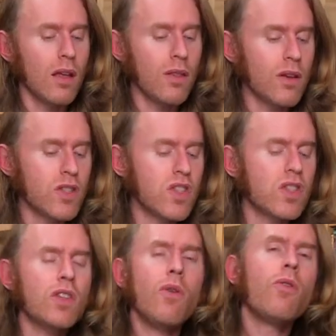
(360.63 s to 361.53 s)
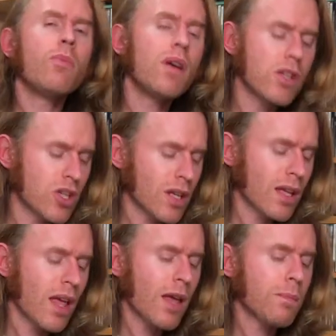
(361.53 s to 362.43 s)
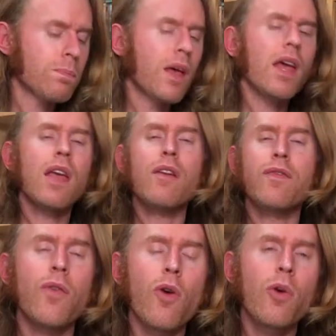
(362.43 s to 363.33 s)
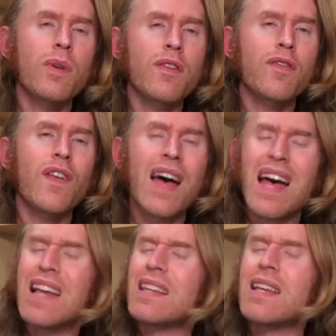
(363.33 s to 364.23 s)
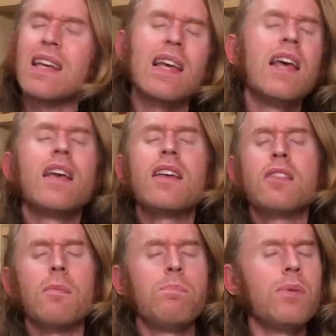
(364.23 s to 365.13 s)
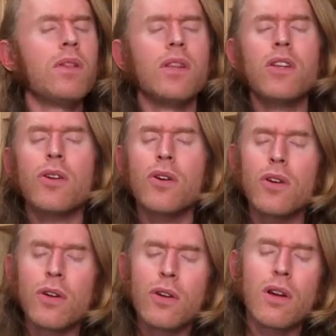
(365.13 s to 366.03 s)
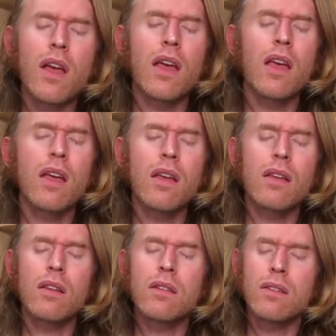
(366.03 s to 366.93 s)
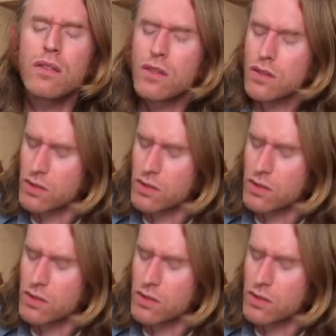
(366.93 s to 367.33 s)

There's so much you can't pay for when you finally get the bill in your hands.